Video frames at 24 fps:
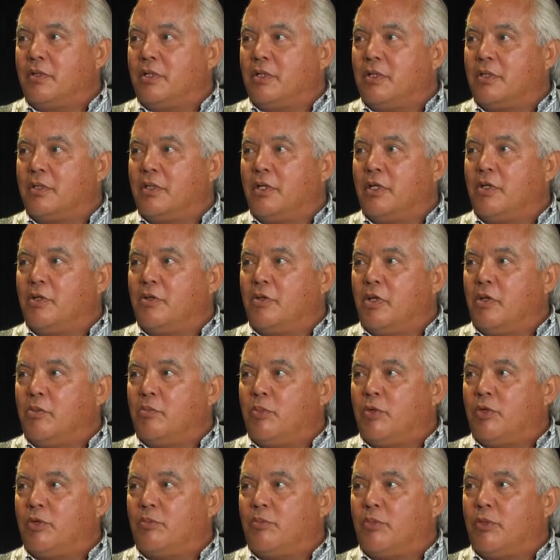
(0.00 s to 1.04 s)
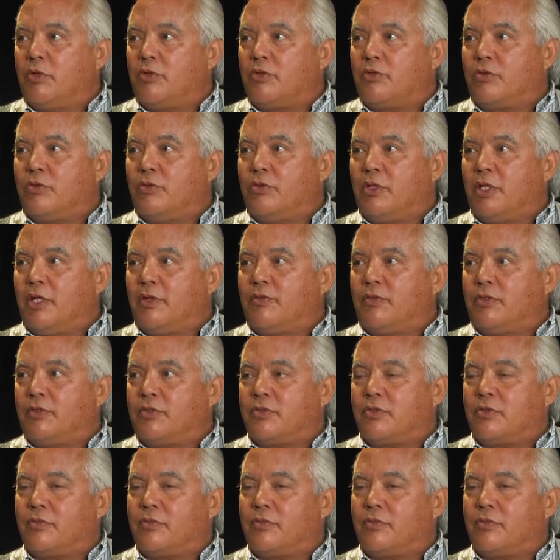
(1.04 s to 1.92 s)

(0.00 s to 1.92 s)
and middle school levels.